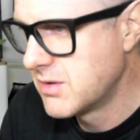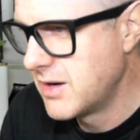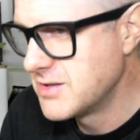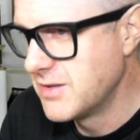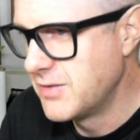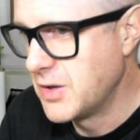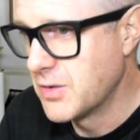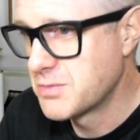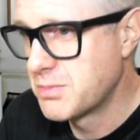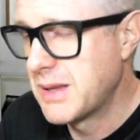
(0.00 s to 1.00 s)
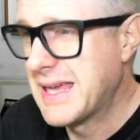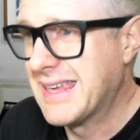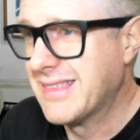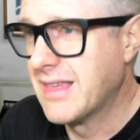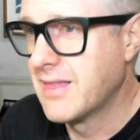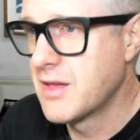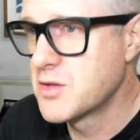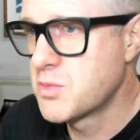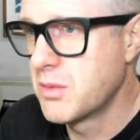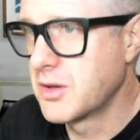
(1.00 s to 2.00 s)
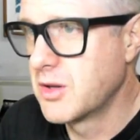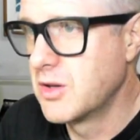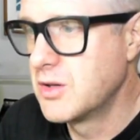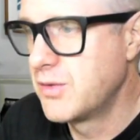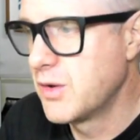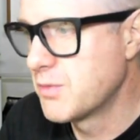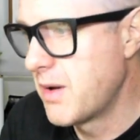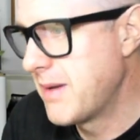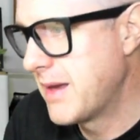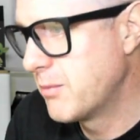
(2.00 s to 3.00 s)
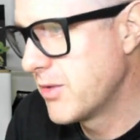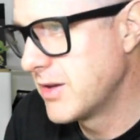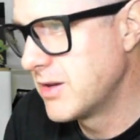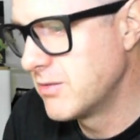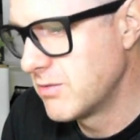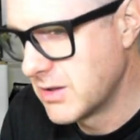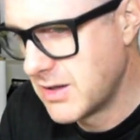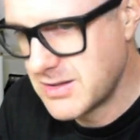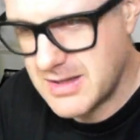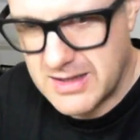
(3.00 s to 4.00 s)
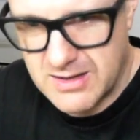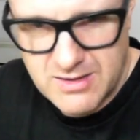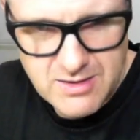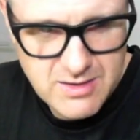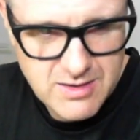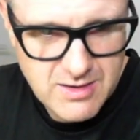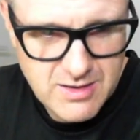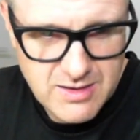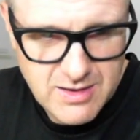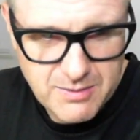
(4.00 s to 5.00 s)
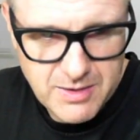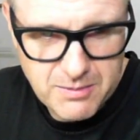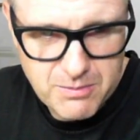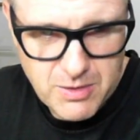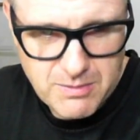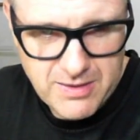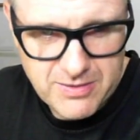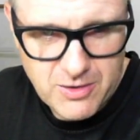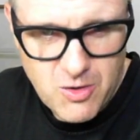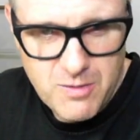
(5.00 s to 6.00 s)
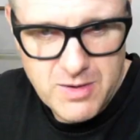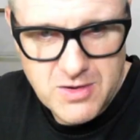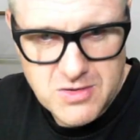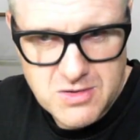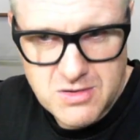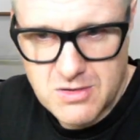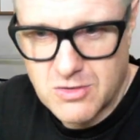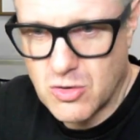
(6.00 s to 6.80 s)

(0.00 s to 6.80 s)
see the video is playing there. That's probably going to interfere with my bandwidth. I didn't realize that. Let me bring back the comments.